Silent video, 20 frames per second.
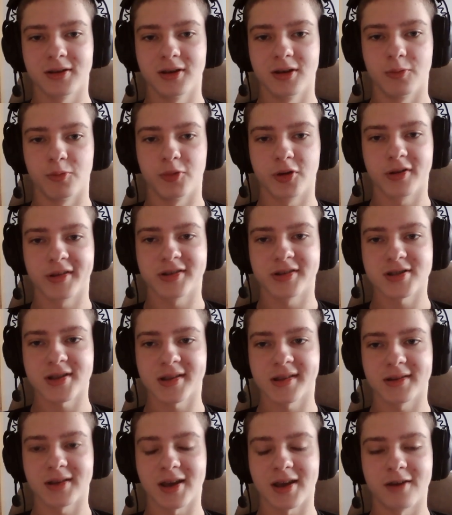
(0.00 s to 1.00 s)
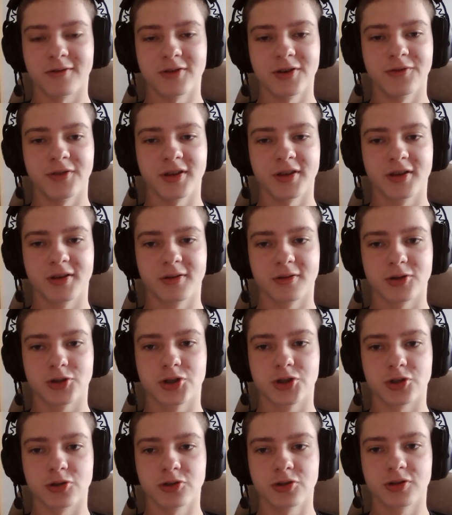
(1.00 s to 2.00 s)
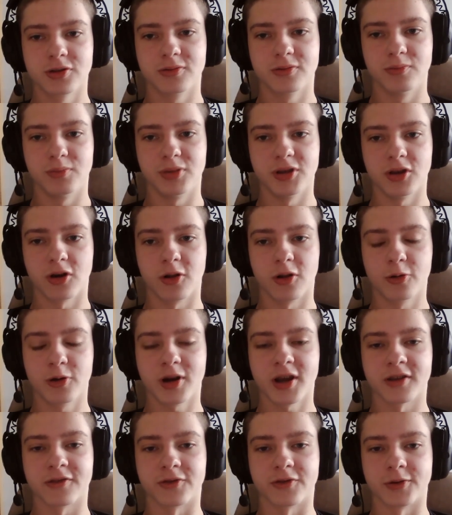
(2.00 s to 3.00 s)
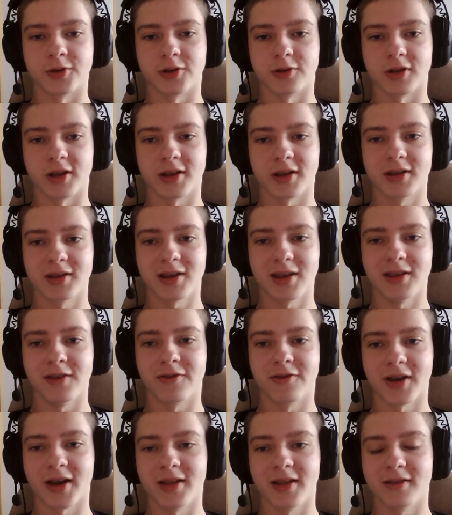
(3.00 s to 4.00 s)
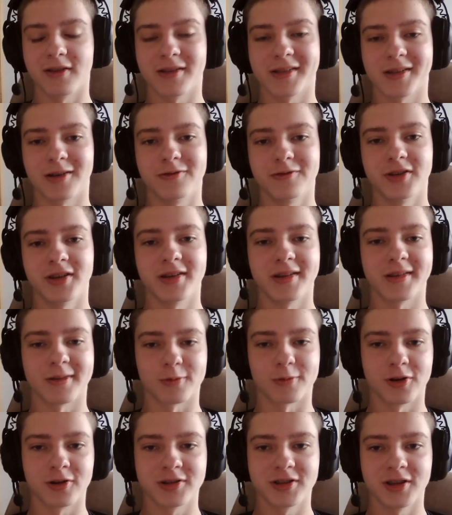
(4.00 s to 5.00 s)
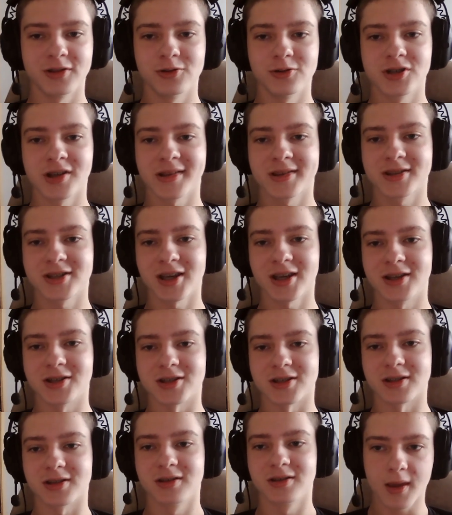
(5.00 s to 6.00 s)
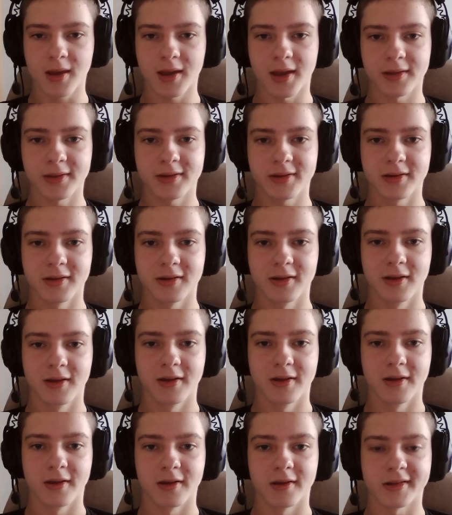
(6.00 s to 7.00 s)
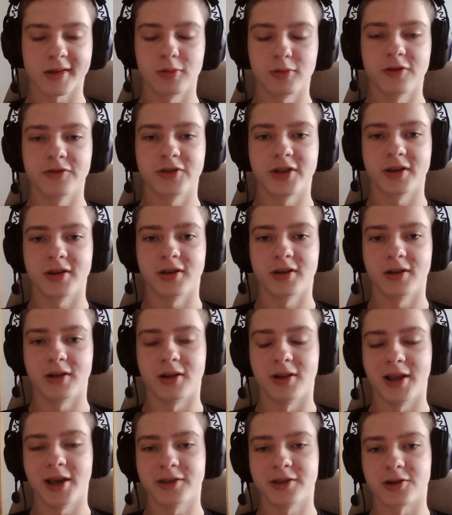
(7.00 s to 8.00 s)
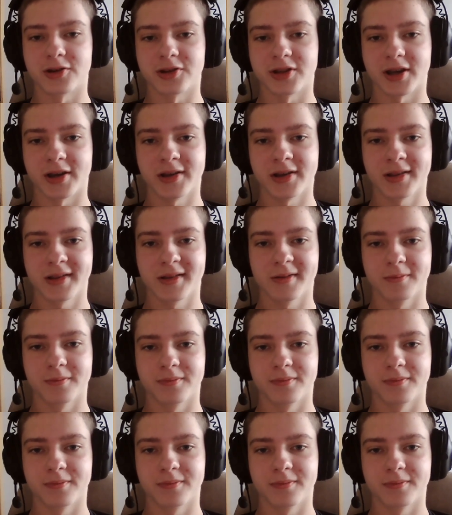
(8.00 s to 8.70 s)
because just everything should be all right for you. Like if something is wrong, then you just change it. And some of the later diets